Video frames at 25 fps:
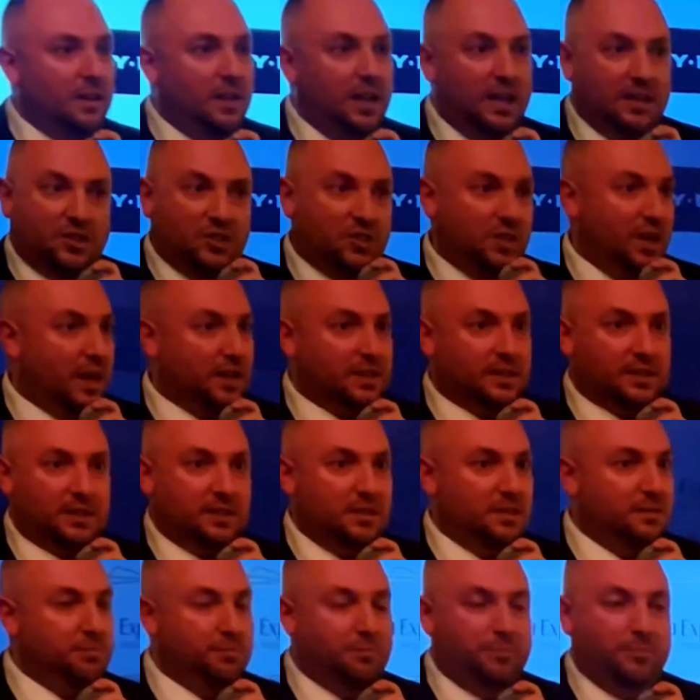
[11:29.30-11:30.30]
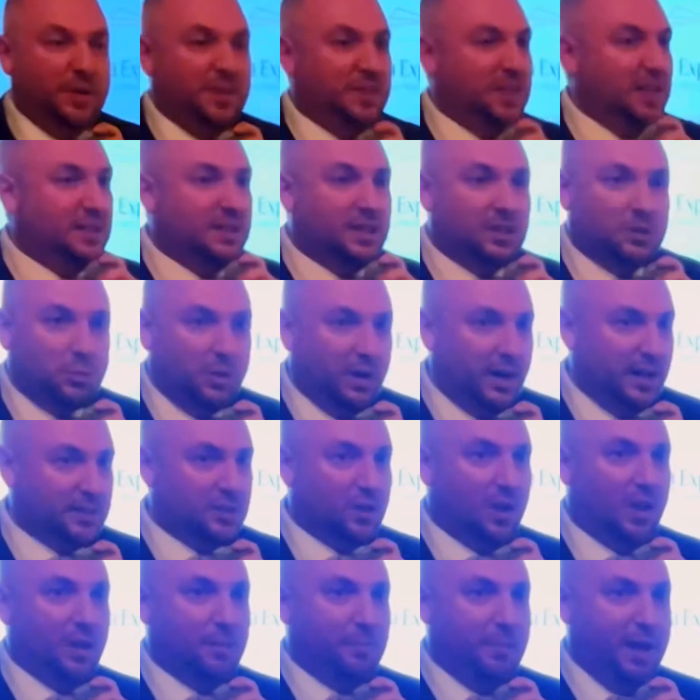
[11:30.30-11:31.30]
it's just, but this is what it's
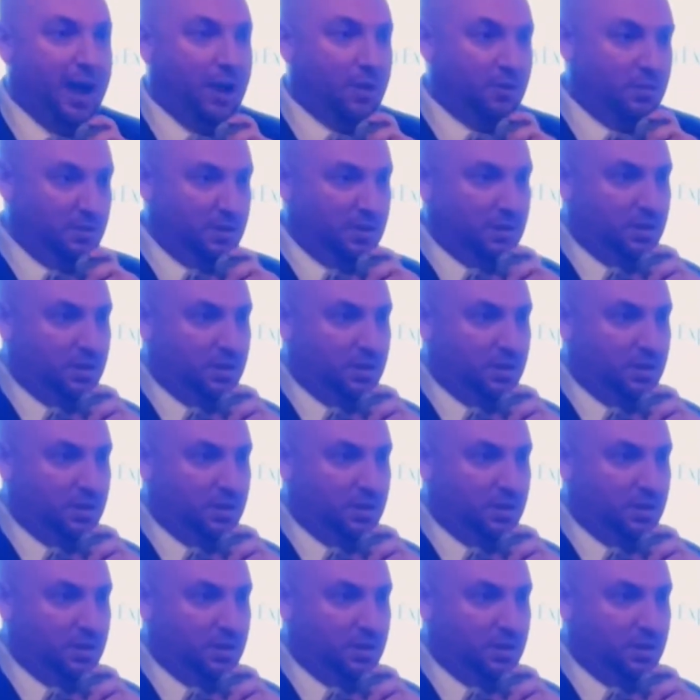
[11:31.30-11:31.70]
all about.